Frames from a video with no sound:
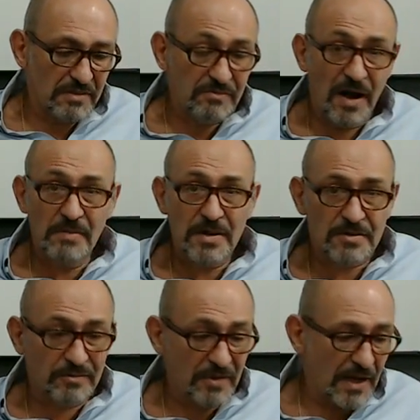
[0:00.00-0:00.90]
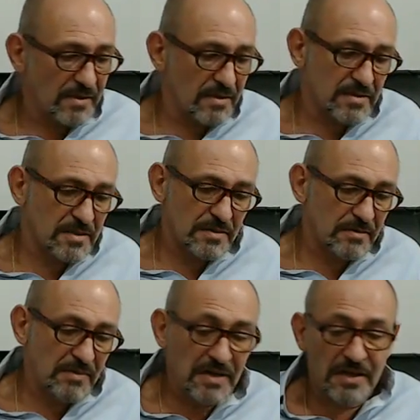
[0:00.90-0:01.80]
environmental
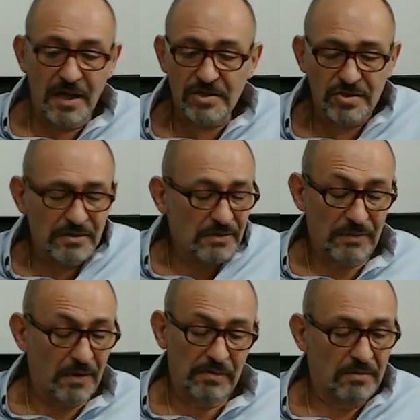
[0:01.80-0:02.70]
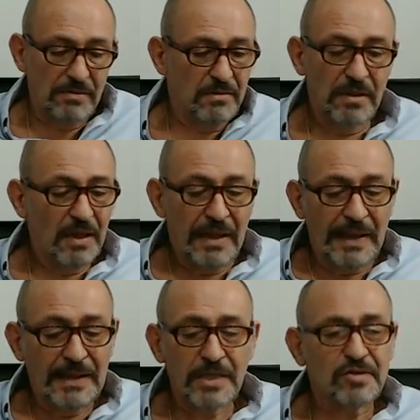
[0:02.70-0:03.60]
factors, radiation, or
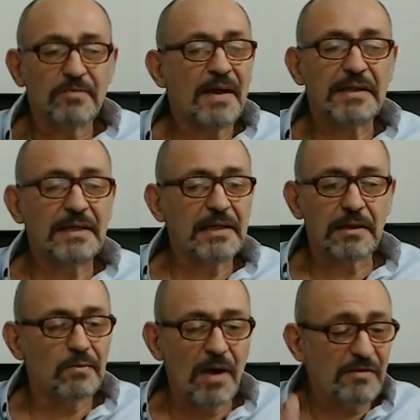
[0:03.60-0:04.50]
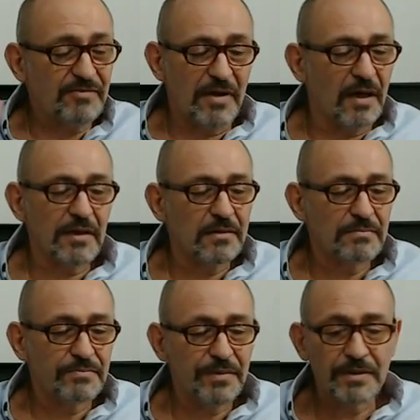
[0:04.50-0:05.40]
electromagnetic, Wi-Fi,
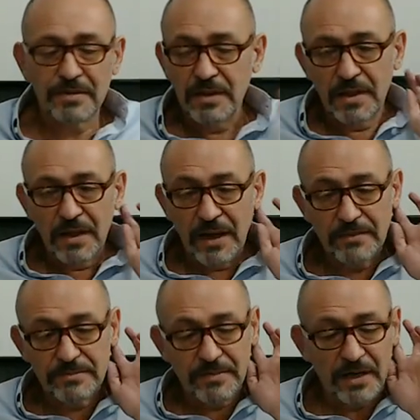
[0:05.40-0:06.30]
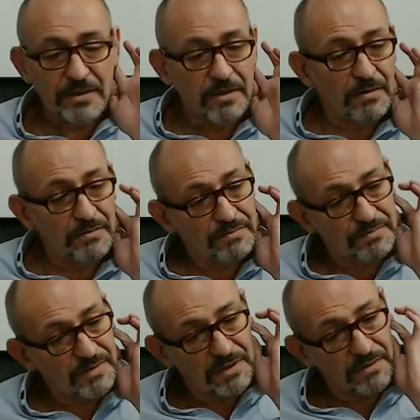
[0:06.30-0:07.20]
I don't
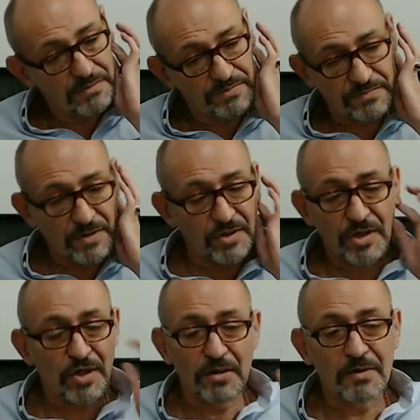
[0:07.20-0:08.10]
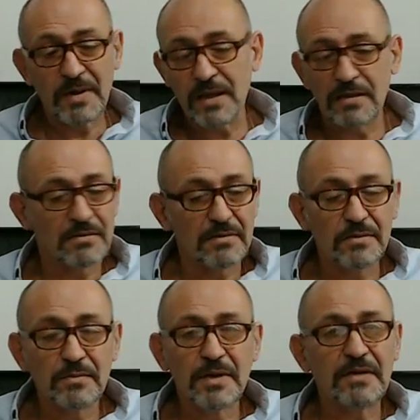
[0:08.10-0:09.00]
know, rotten economy or
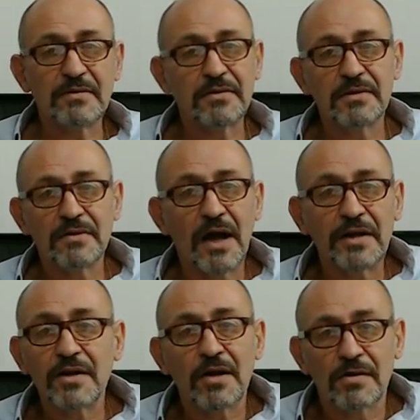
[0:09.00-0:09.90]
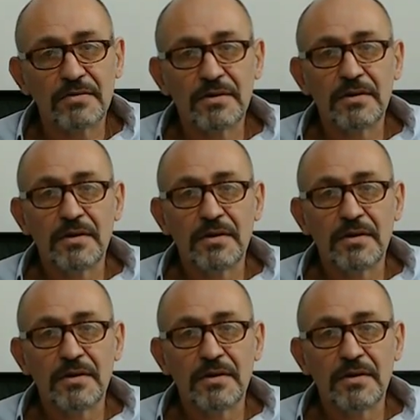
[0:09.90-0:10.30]
whatever. I don't know.